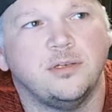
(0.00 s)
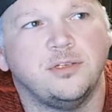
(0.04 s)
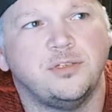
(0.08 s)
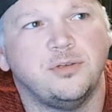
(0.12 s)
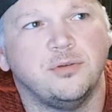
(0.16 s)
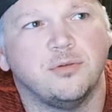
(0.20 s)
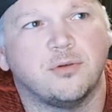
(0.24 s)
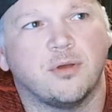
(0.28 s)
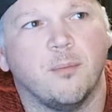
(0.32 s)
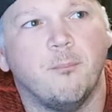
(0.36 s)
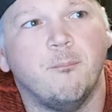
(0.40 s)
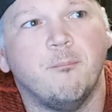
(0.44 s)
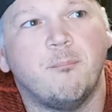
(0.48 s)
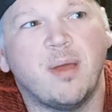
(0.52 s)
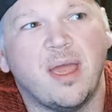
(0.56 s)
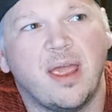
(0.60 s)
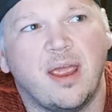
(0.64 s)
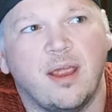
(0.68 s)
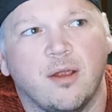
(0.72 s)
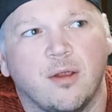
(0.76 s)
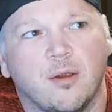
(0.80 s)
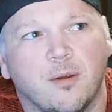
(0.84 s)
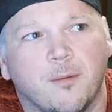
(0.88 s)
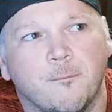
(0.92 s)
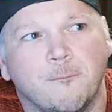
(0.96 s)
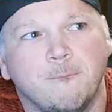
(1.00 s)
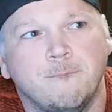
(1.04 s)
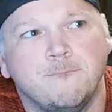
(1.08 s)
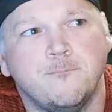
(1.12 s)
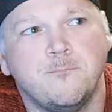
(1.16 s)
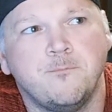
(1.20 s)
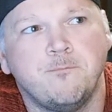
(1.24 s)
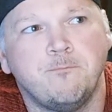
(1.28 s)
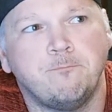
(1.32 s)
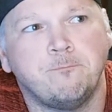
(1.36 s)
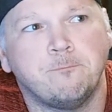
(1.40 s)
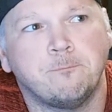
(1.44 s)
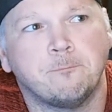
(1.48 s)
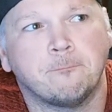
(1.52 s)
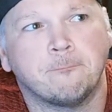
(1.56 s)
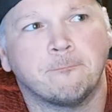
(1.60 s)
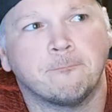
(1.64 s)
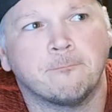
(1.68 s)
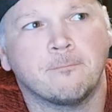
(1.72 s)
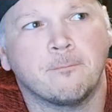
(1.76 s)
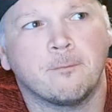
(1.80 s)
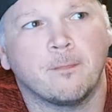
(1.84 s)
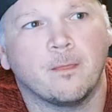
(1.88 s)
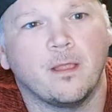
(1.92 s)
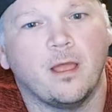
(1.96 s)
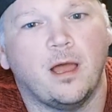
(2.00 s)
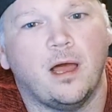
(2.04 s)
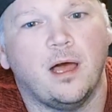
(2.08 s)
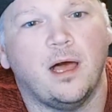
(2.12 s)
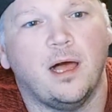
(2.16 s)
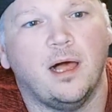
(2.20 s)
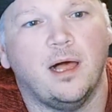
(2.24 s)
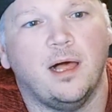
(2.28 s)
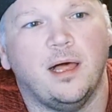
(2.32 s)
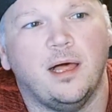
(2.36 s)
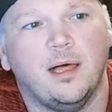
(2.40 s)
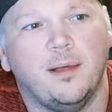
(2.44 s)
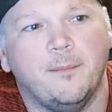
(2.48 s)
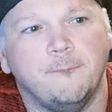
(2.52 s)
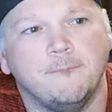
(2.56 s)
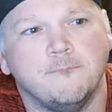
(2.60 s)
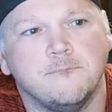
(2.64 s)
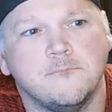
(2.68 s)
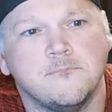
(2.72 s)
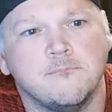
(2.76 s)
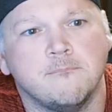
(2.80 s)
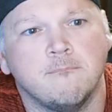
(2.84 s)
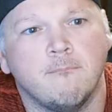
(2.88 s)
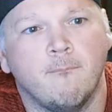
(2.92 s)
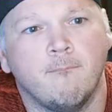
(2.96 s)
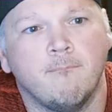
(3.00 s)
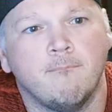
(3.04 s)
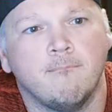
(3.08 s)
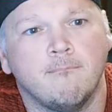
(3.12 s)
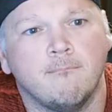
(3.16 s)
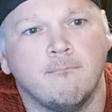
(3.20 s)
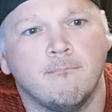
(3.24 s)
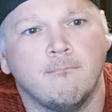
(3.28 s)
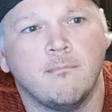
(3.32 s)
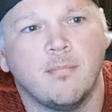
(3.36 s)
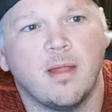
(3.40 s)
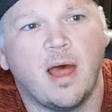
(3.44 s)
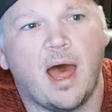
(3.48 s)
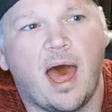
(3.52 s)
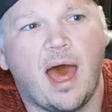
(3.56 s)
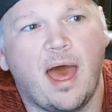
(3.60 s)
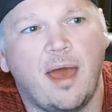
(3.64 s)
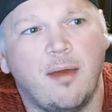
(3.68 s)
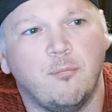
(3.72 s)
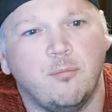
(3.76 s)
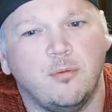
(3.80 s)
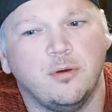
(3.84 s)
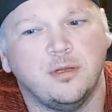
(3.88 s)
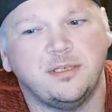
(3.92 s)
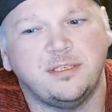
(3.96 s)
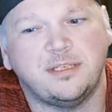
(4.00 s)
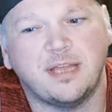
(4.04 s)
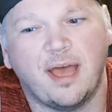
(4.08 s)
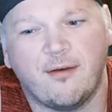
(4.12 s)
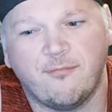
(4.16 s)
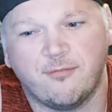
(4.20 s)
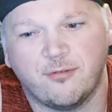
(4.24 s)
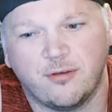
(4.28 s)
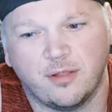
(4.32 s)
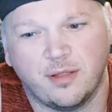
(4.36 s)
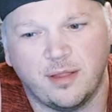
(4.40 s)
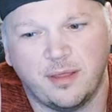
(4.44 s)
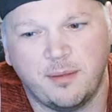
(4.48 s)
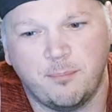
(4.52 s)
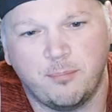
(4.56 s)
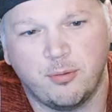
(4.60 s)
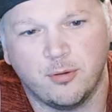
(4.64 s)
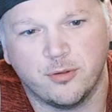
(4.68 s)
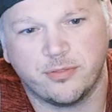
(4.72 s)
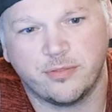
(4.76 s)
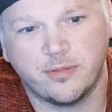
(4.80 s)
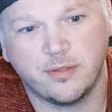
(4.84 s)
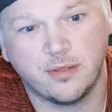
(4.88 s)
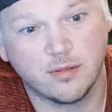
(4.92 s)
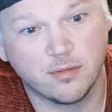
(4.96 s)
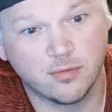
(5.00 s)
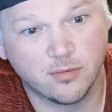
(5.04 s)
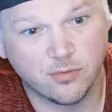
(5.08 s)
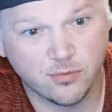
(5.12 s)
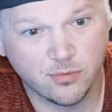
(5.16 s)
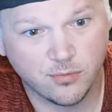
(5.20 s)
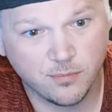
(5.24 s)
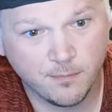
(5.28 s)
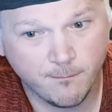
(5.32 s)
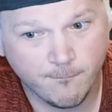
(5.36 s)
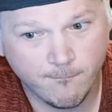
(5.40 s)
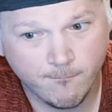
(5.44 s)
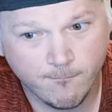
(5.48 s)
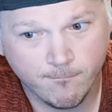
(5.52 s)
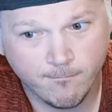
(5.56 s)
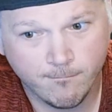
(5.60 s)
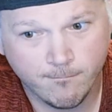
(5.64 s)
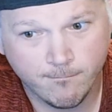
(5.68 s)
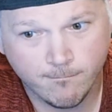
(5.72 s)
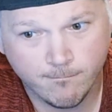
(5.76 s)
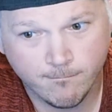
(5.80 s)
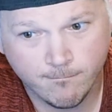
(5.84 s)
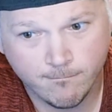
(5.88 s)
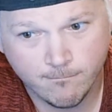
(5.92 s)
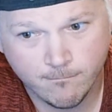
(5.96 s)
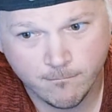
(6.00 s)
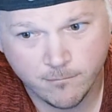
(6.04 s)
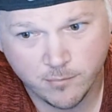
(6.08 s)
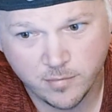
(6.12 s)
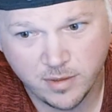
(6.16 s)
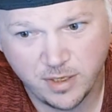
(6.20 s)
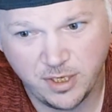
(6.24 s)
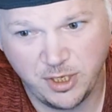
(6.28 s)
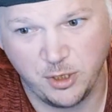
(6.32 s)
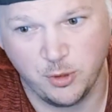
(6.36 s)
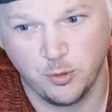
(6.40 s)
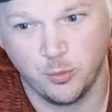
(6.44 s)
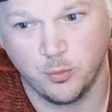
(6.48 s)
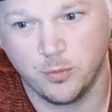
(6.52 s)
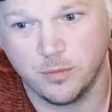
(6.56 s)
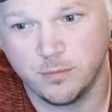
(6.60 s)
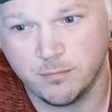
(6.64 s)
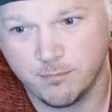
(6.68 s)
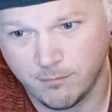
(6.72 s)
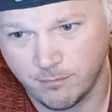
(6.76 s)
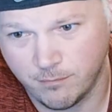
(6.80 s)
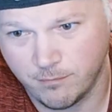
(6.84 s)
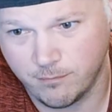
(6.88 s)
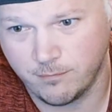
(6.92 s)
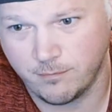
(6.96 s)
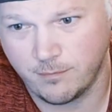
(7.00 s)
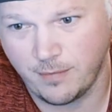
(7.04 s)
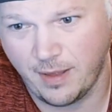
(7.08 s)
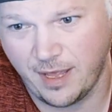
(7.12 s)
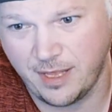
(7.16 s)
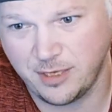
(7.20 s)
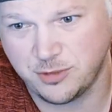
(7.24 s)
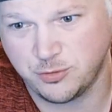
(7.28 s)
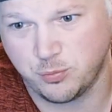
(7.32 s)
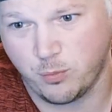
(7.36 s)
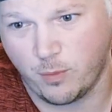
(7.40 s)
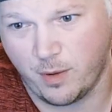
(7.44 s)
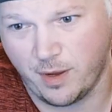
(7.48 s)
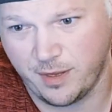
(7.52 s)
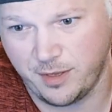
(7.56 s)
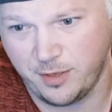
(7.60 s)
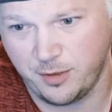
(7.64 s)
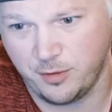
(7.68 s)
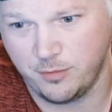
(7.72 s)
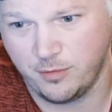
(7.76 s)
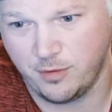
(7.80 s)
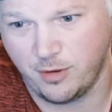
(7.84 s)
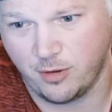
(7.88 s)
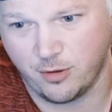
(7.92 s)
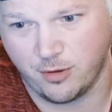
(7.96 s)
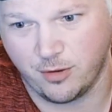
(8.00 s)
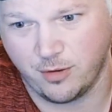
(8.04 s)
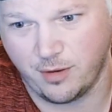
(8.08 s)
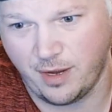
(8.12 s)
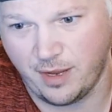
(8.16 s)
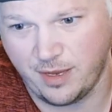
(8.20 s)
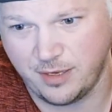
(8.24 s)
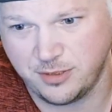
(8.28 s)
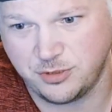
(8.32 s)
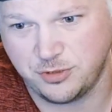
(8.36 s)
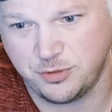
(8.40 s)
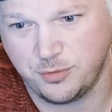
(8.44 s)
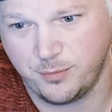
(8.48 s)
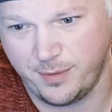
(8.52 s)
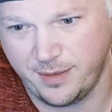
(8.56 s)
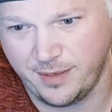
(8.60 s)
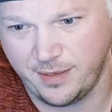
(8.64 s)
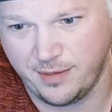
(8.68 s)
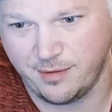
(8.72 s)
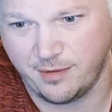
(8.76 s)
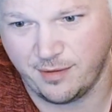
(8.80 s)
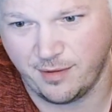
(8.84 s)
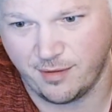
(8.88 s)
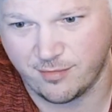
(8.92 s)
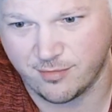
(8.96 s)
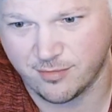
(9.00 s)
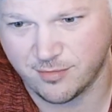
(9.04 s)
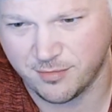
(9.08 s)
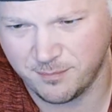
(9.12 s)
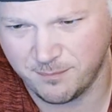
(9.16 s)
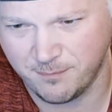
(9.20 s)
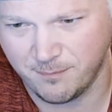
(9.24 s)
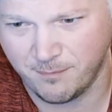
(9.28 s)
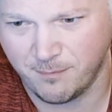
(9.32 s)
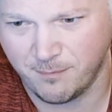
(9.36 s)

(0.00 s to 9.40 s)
to compare. Um, I would definitely put this Hue, HYU or HUE, yes.